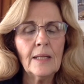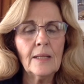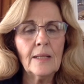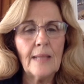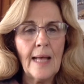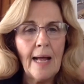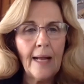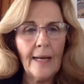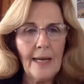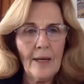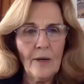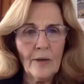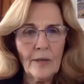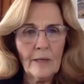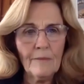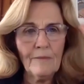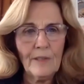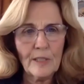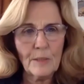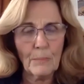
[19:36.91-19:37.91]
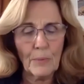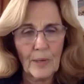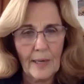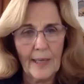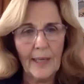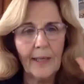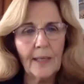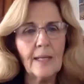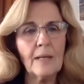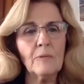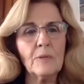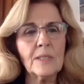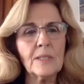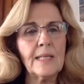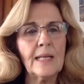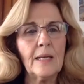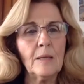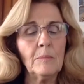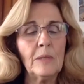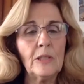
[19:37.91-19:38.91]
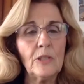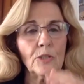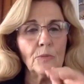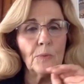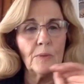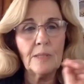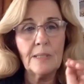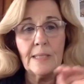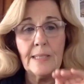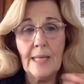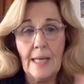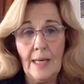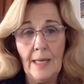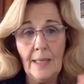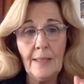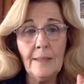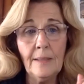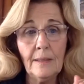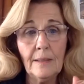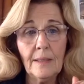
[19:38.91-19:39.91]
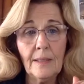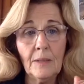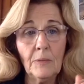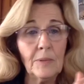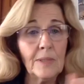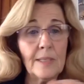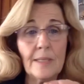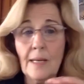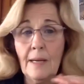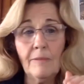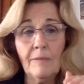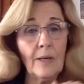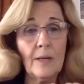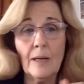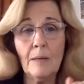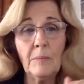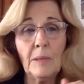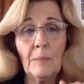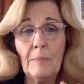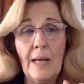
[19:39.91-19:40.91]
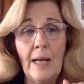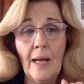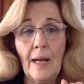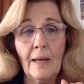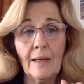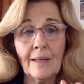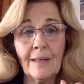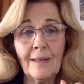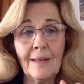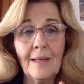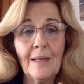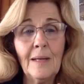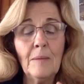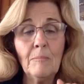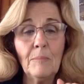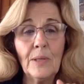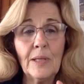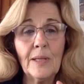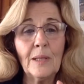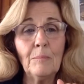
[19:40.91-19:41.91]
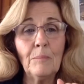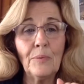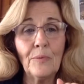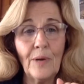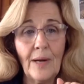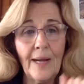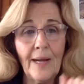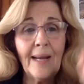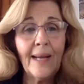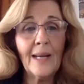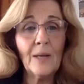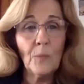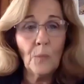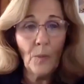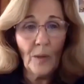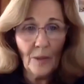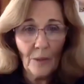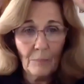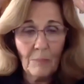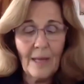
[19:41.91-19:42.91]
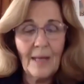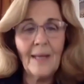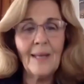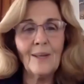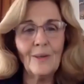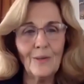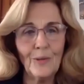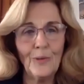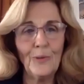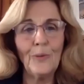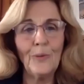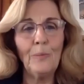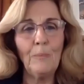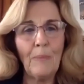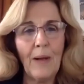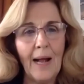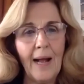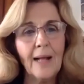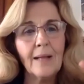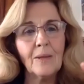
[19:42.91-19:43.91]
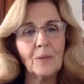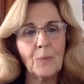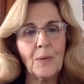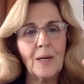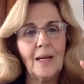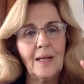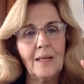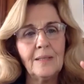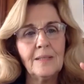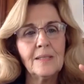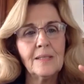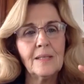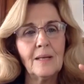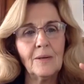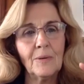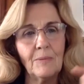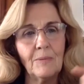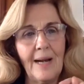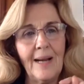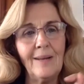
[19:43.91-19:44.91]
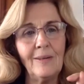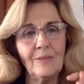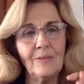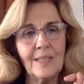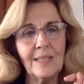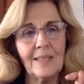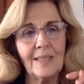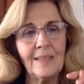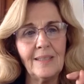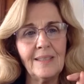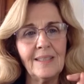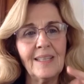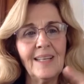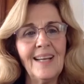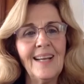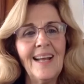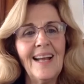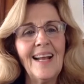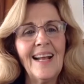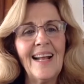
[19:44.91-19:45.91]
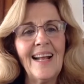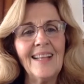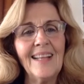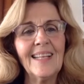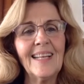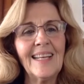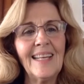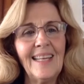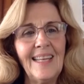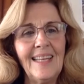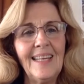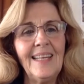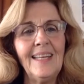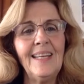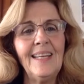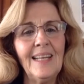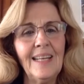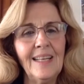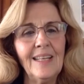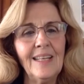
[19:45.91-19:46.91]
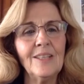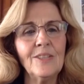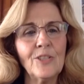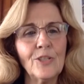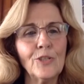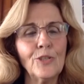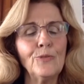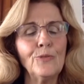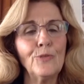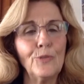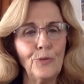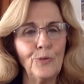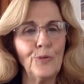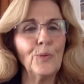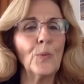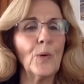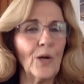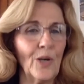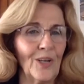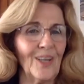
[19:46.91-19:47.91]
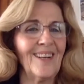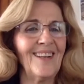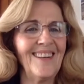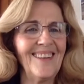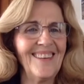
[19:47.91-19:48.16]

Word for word: that area of his brain that was damaged was dead. It was never coming back but the brain will make new pathways around it. And the key is to do the work,